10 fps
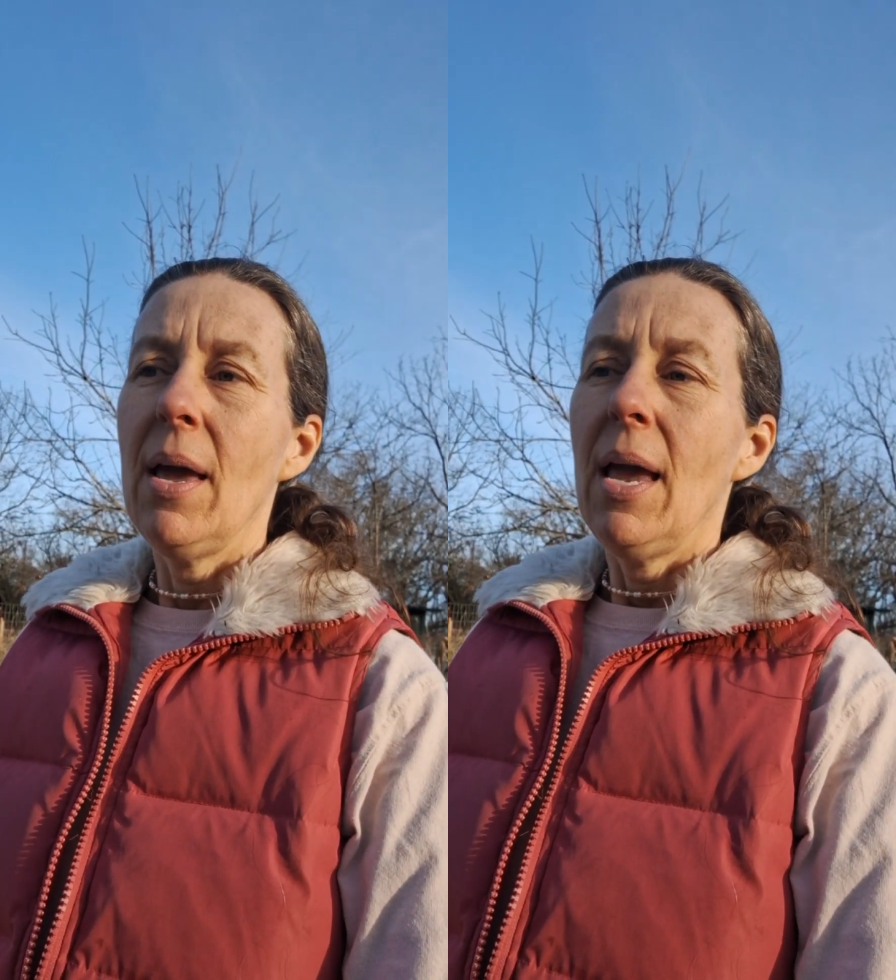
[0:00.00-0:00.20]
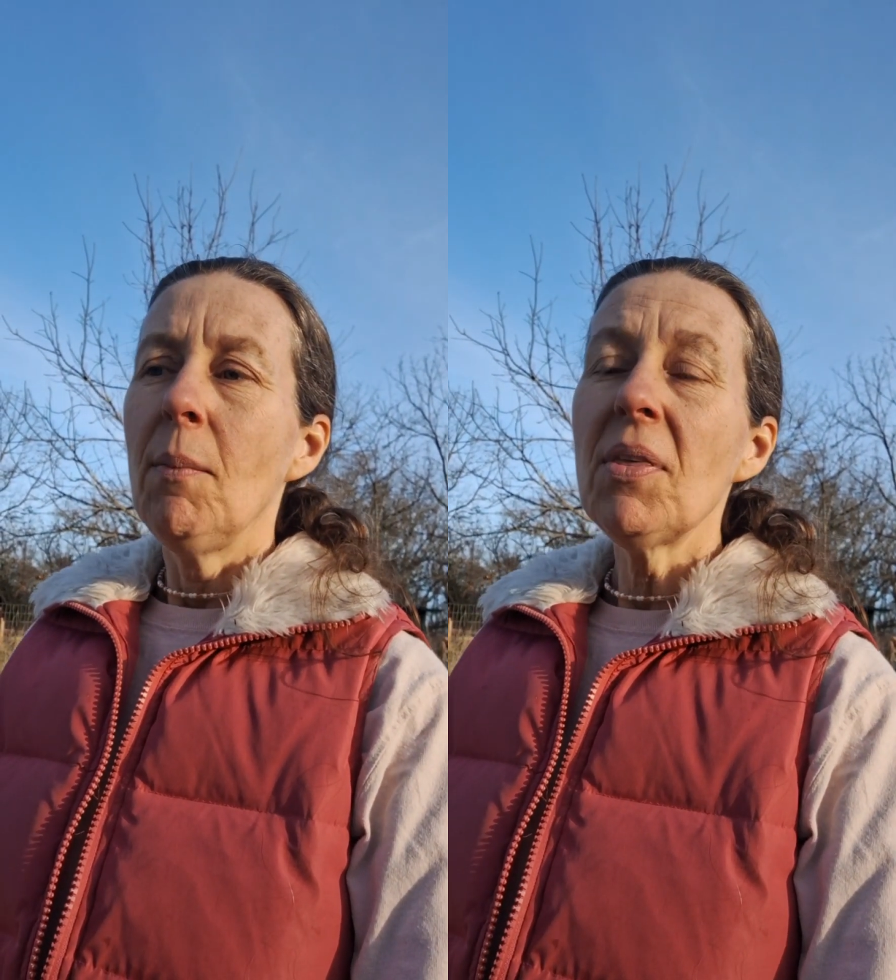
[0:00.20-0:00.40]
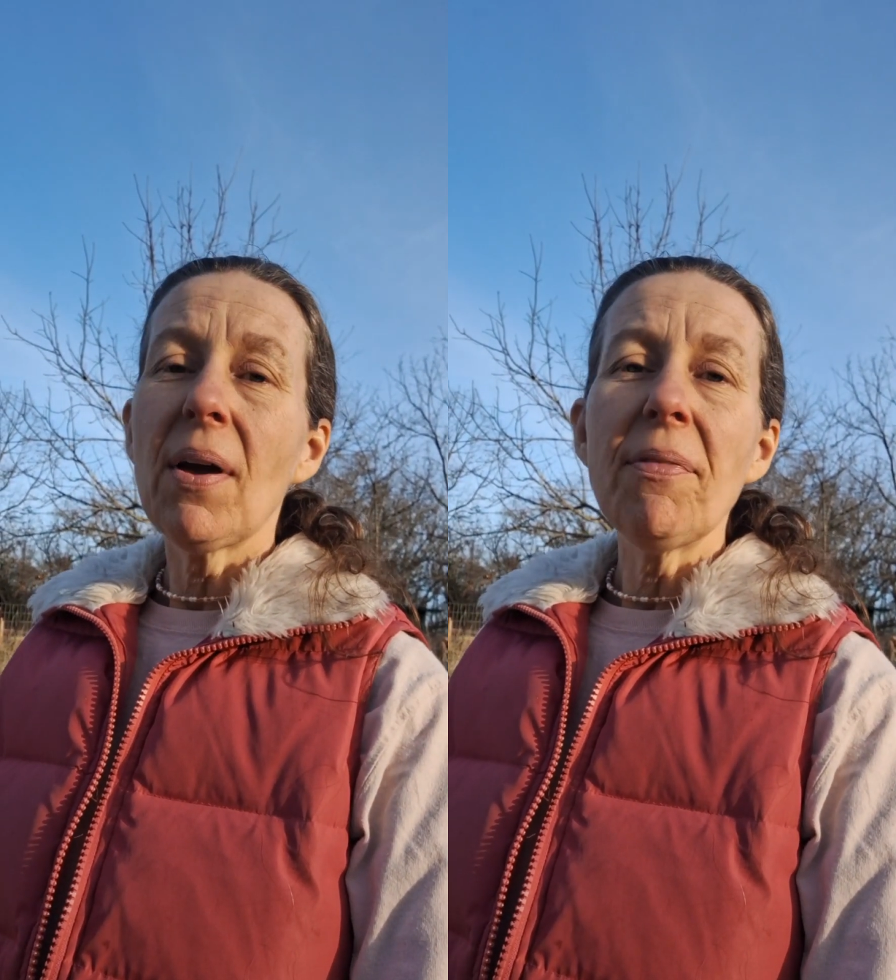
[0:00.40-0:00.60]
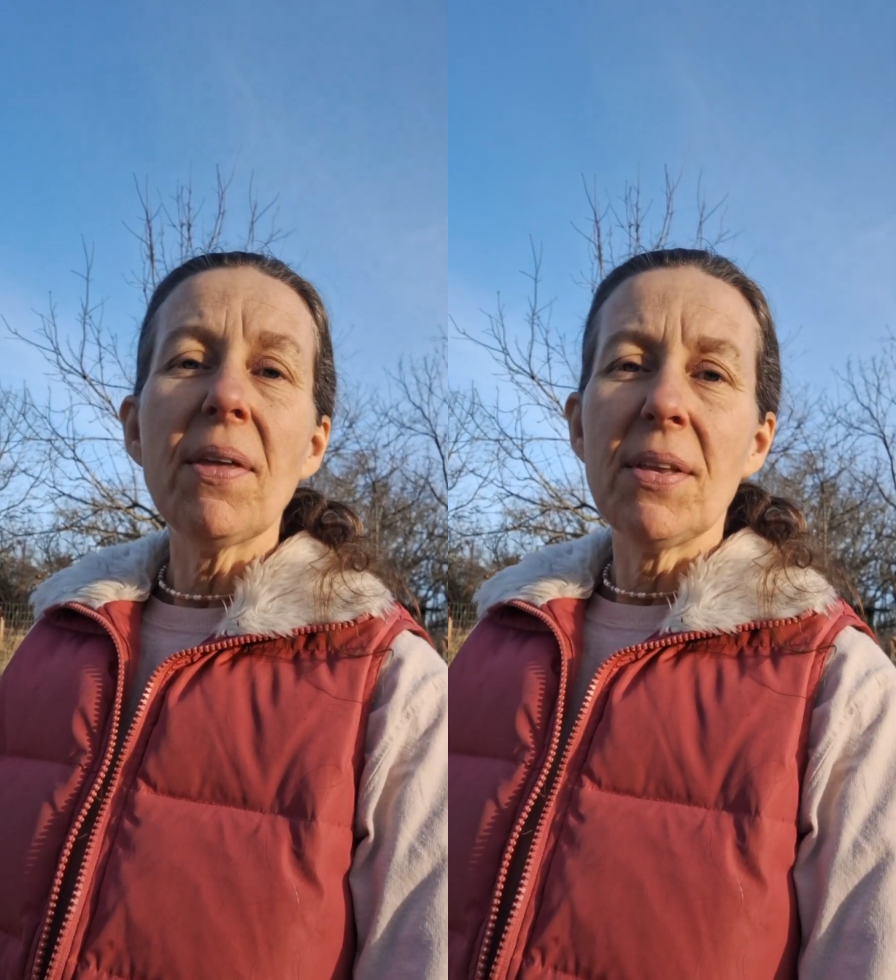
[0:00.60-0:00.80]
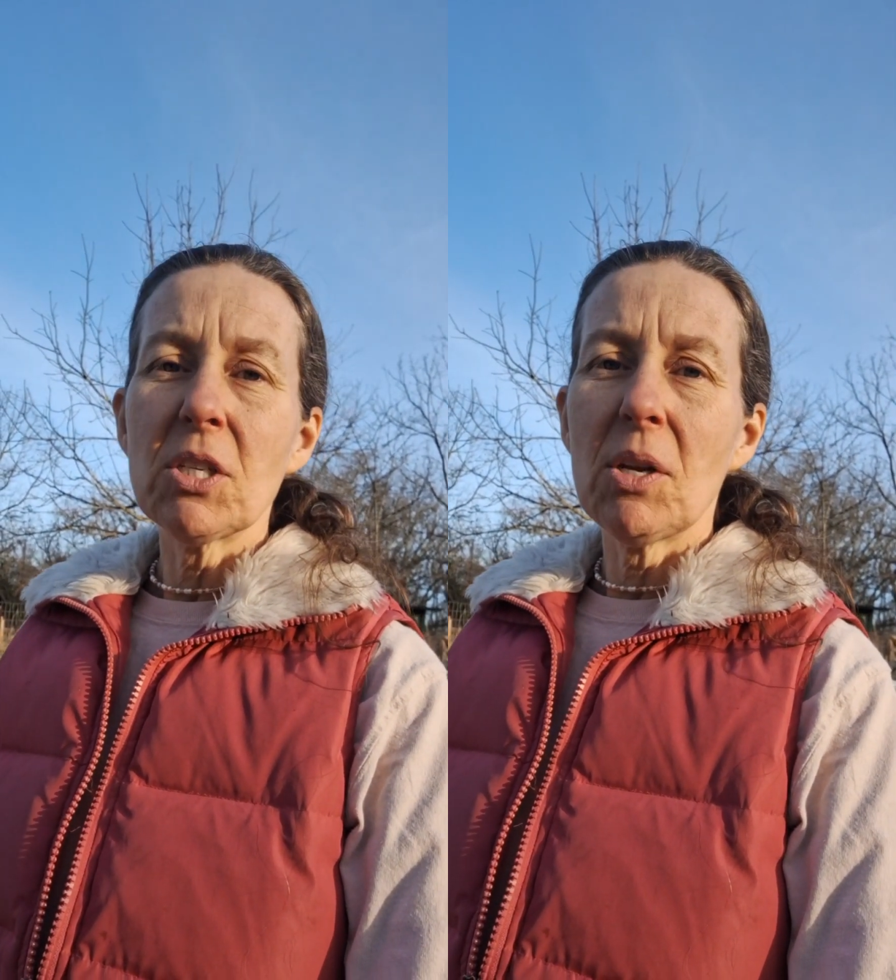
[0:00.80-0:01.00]
And we thought that
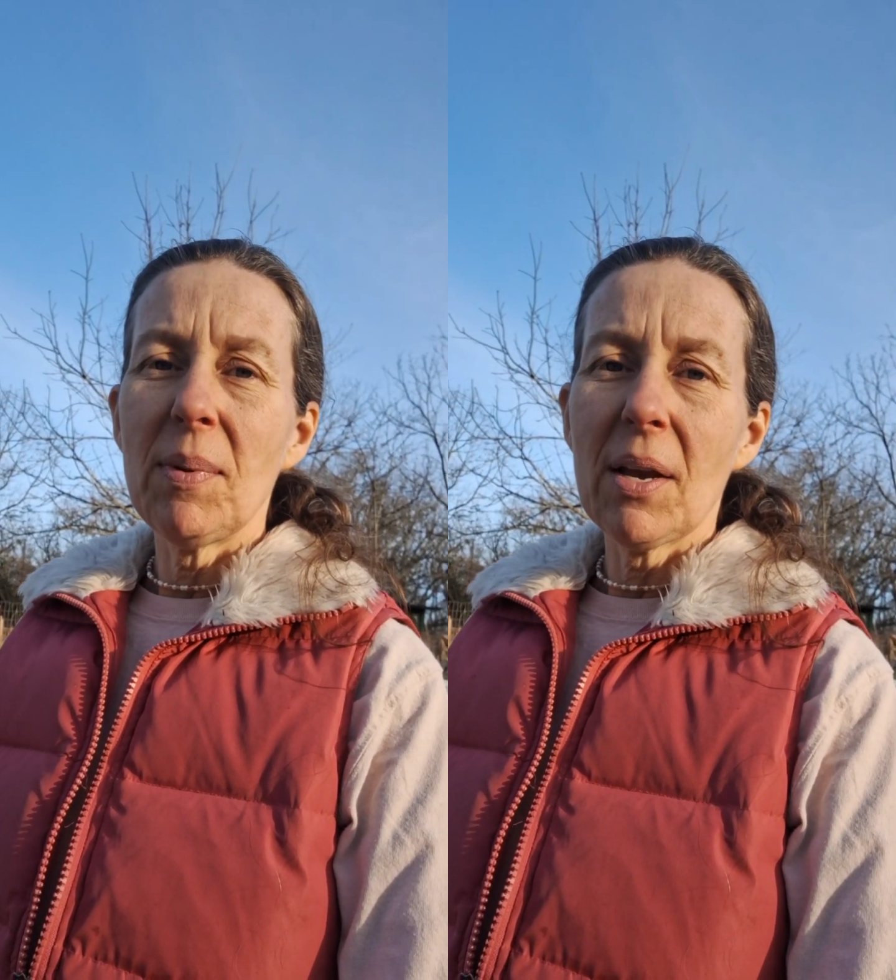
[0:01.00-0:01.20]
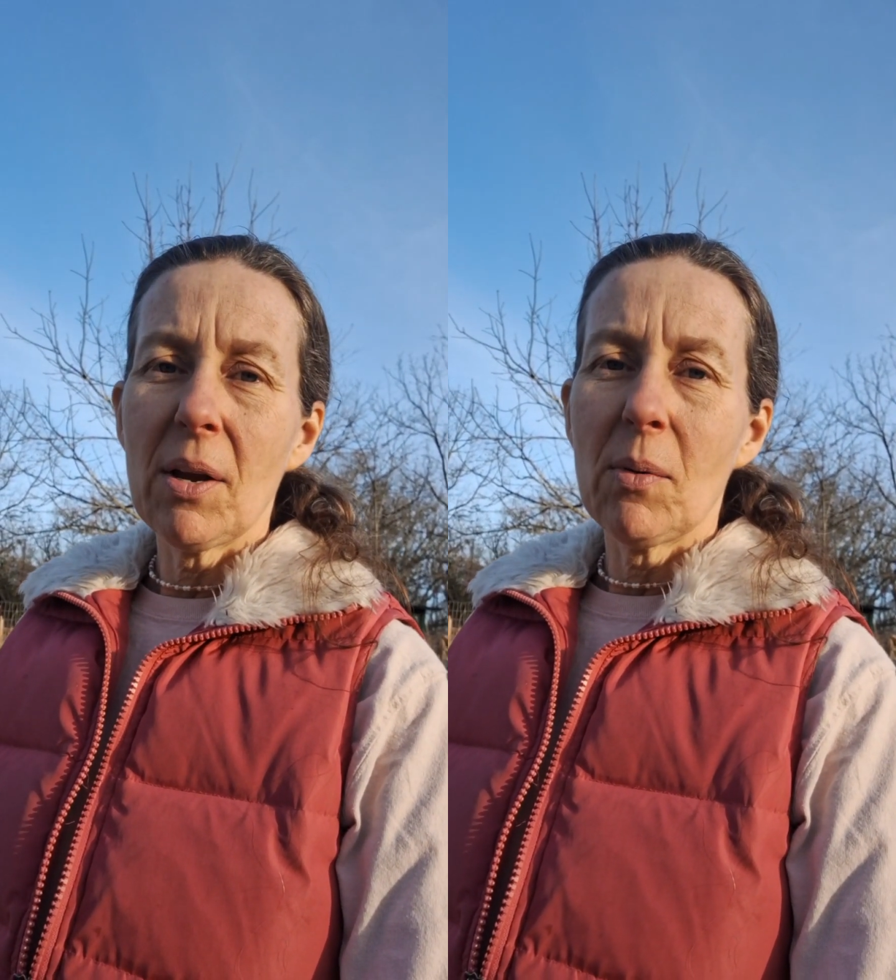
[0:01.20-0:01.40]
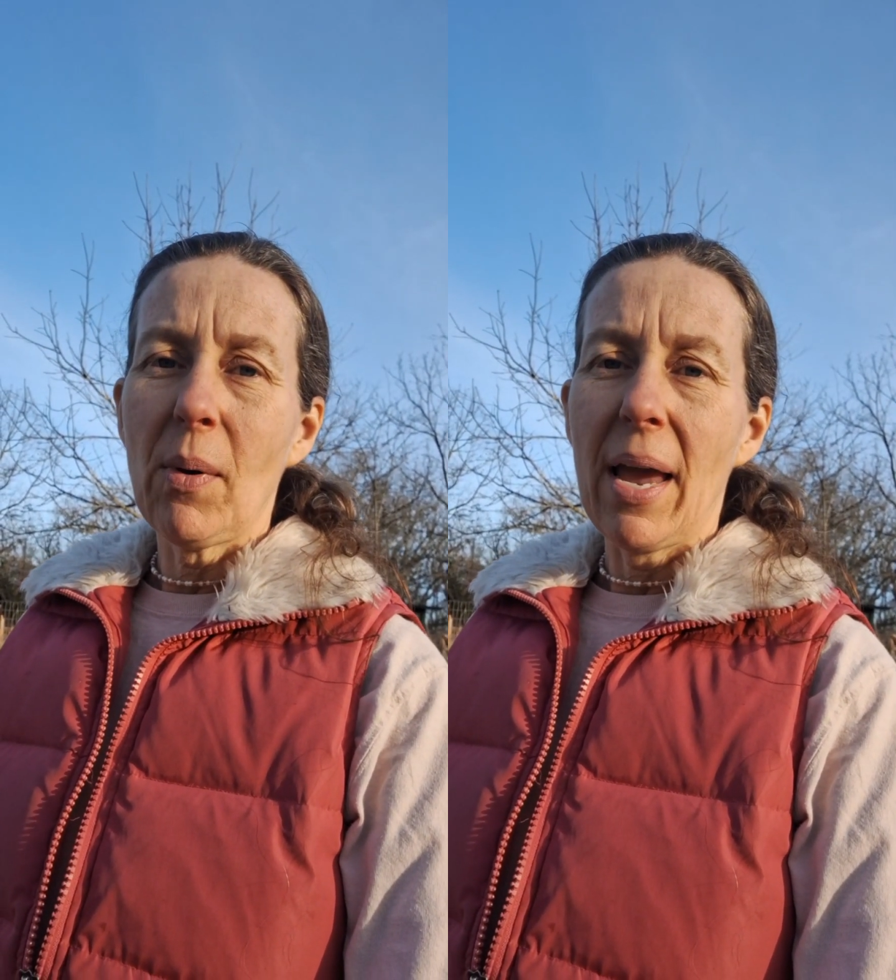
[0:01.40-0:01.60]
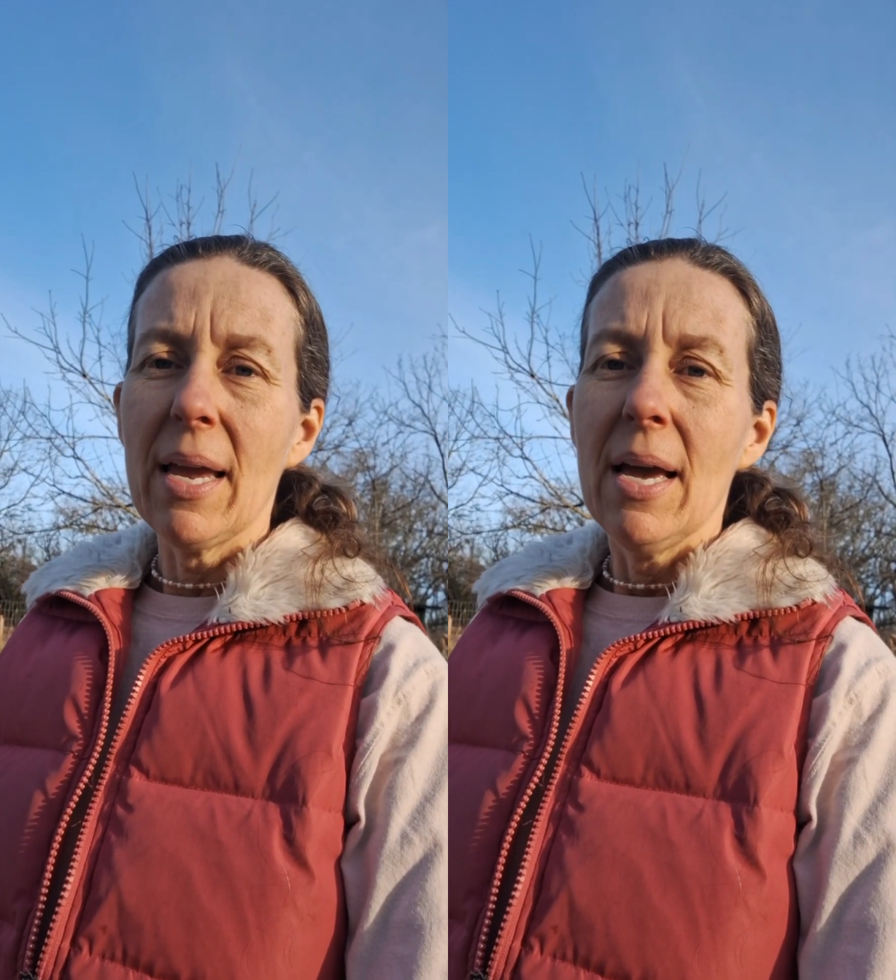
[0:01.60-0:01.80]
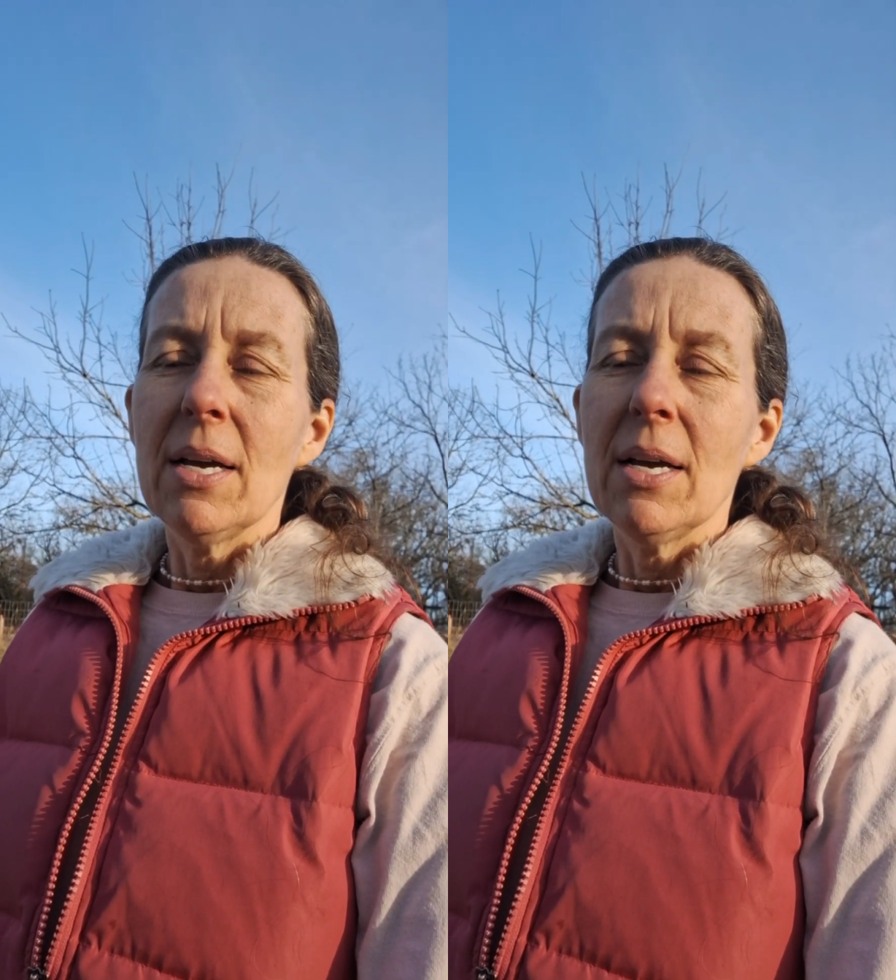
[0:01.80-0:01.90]
this could be a good way.